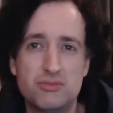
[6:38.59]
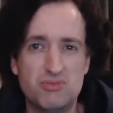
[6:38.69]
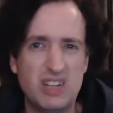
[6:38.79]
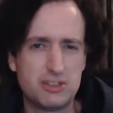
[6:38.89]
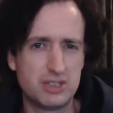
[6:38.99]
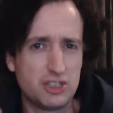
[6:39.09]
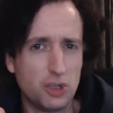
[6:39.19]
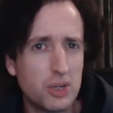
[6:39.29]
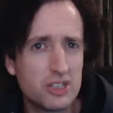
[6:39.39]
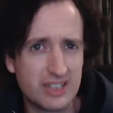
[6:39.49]
rendering
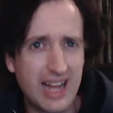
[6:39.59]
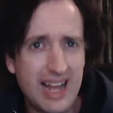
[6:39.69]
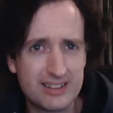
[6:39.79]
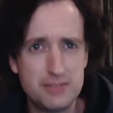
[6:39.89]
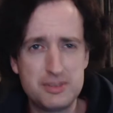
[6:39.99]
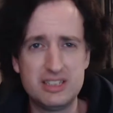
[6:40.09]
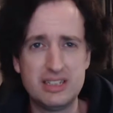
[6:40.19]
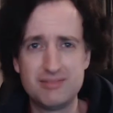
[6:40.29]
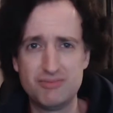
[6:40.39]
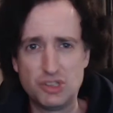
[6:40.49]
coercion and
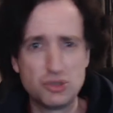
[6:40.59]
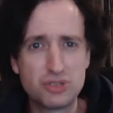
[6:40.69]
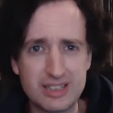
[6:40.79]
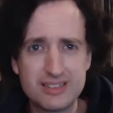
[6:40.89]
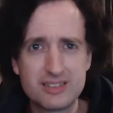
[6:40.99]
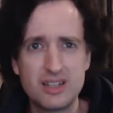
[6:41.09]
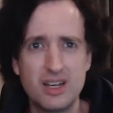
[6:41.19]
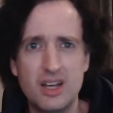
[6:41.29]
liberty useless,